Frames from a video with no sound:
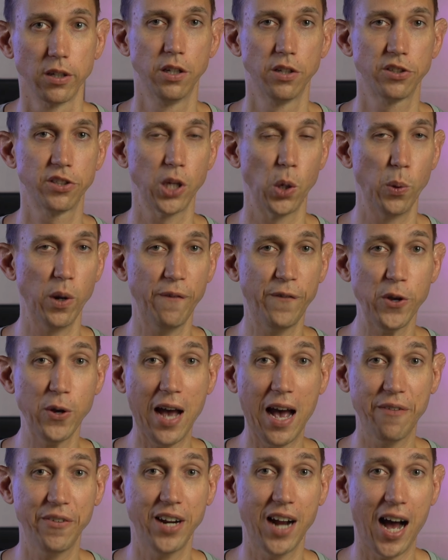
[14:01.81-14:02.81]
So if you
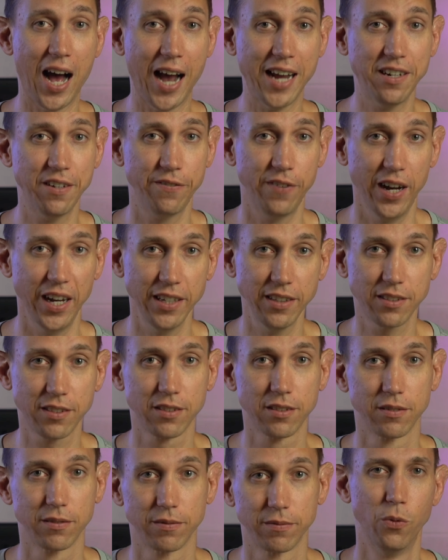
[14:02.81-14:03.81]
have an iDevice,